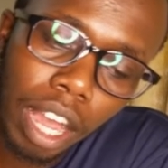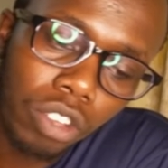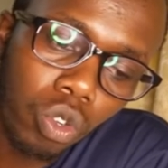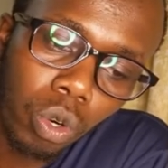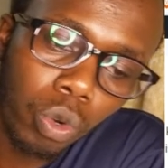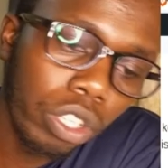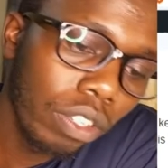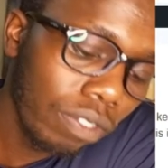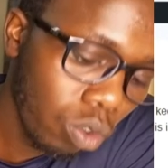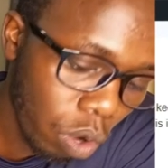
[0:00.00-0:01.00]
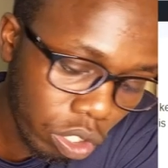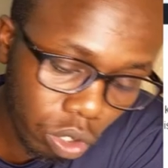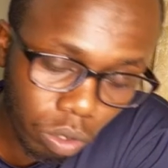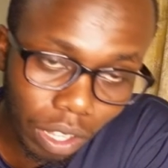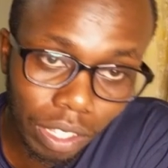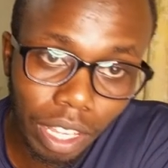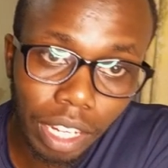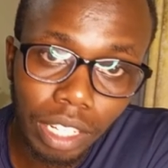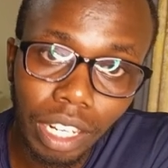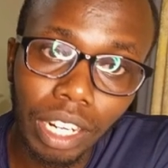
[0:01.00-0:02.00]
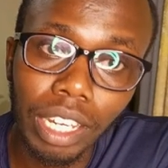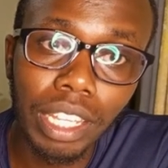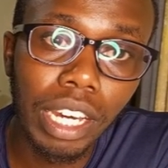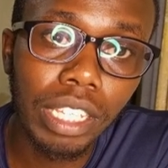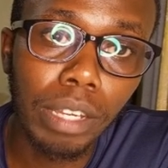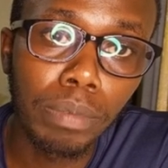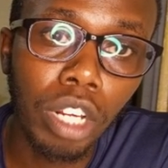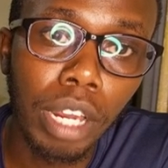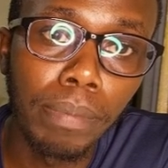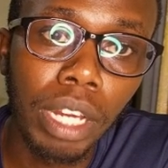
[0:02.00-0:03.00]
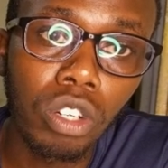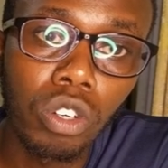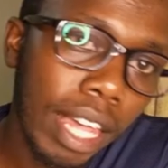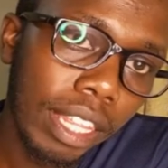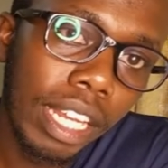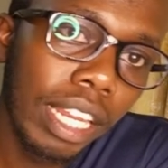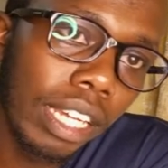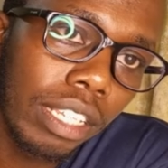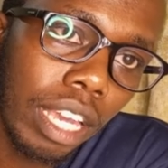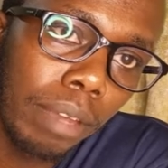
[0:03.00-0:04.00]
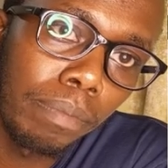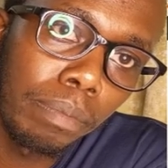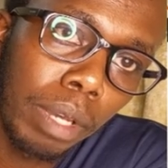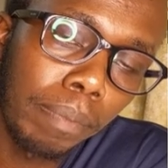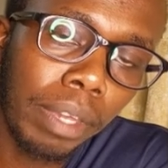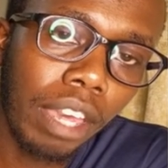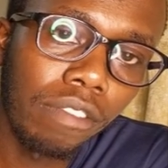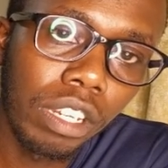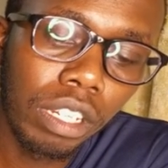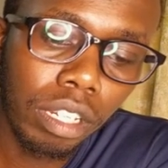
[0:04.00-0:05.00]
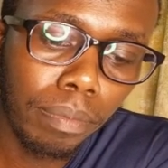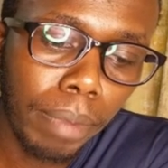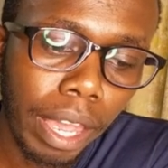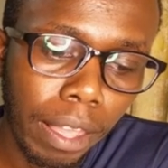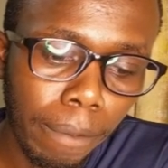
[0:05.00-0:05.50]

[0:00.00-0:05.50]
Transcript: As always, if you watch to this end, click that subscribe button. Till next time, I'm Kevin. Bye.